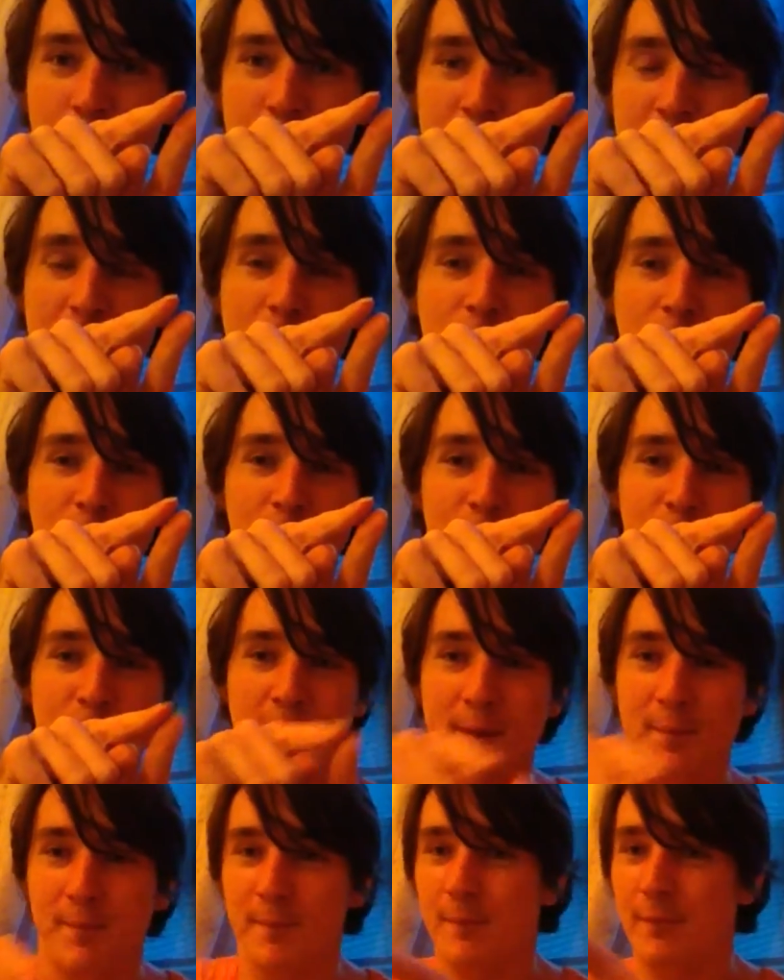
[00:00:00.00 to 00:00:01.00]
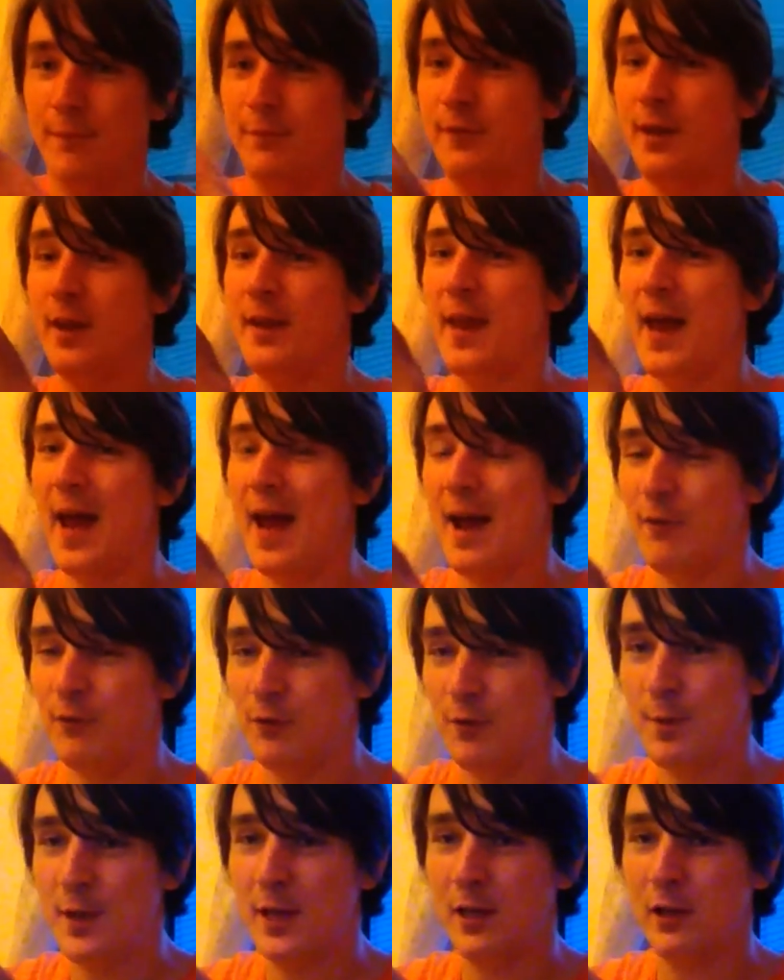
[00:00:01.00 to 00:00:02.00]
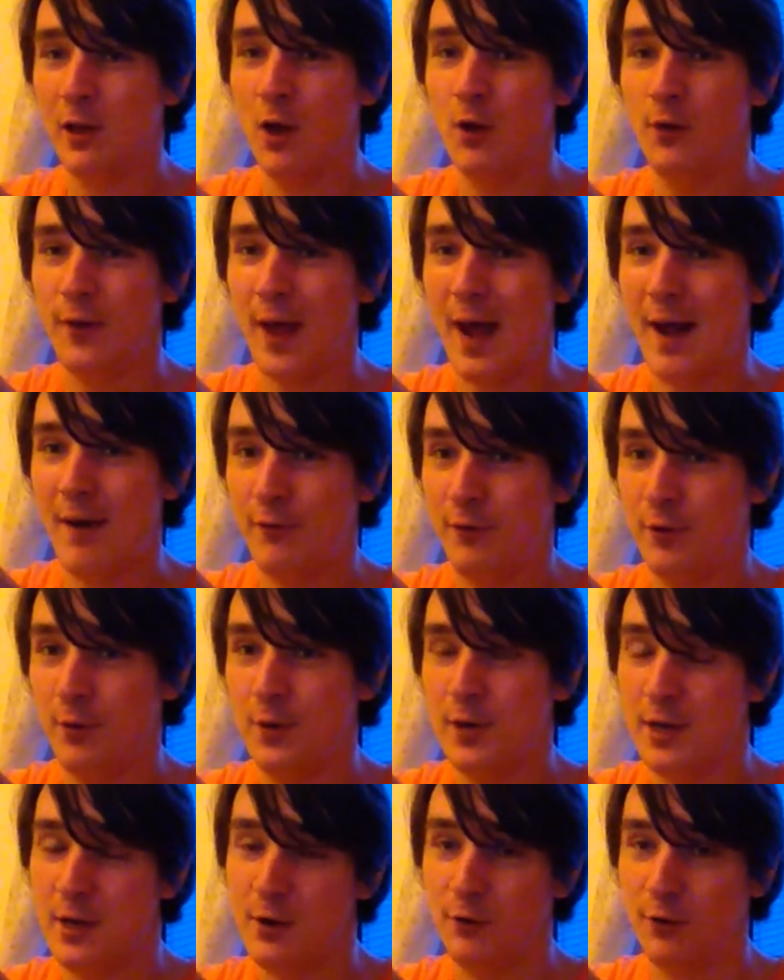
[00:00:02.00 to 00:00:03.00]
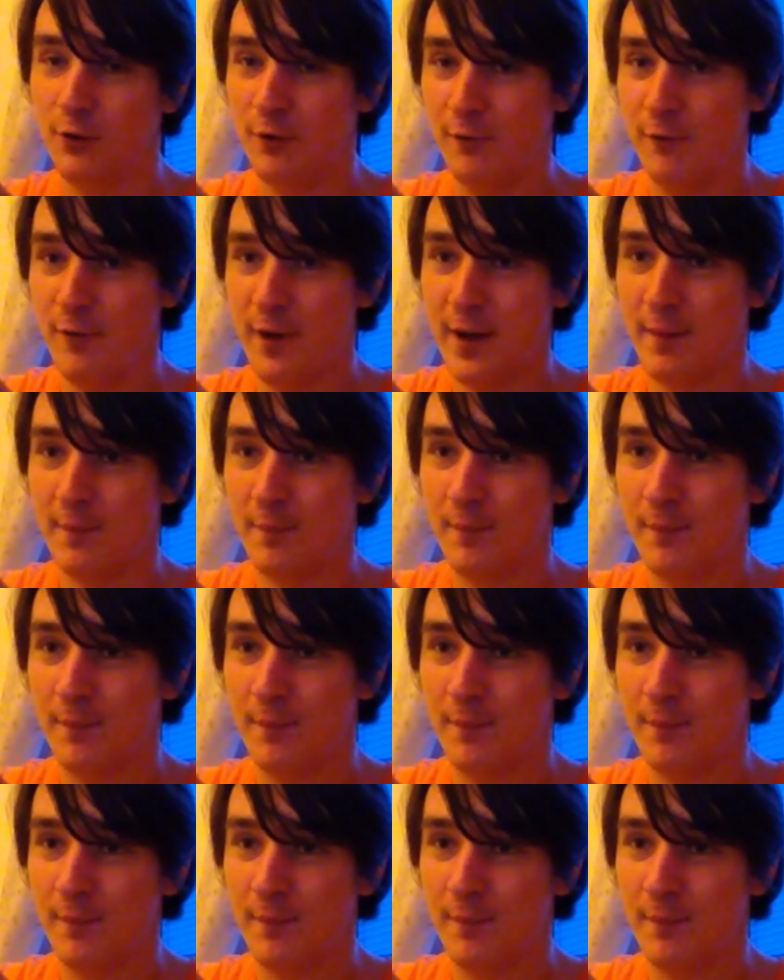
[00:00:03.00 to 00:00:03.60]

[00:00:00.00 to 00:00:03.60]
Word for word: we do something, then they have to be close after we do something.